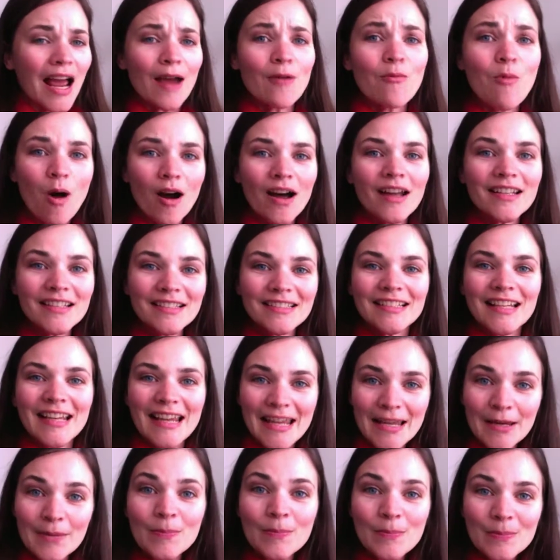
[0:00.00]
I want
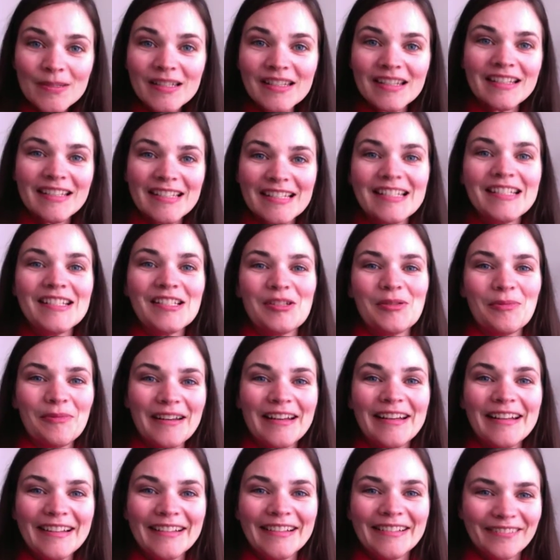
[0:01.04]
him to teach
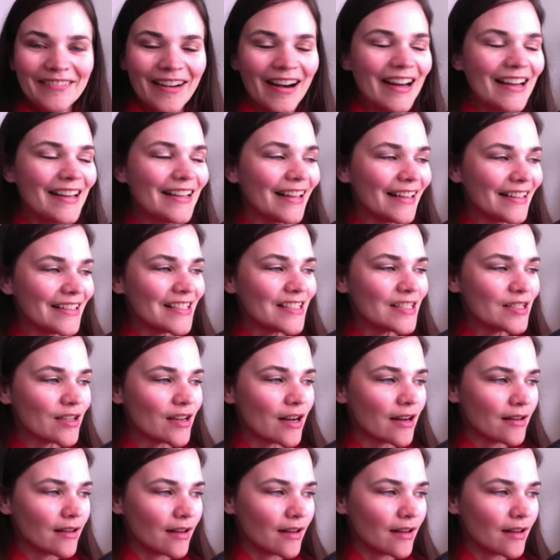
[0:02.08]
me, right? Like just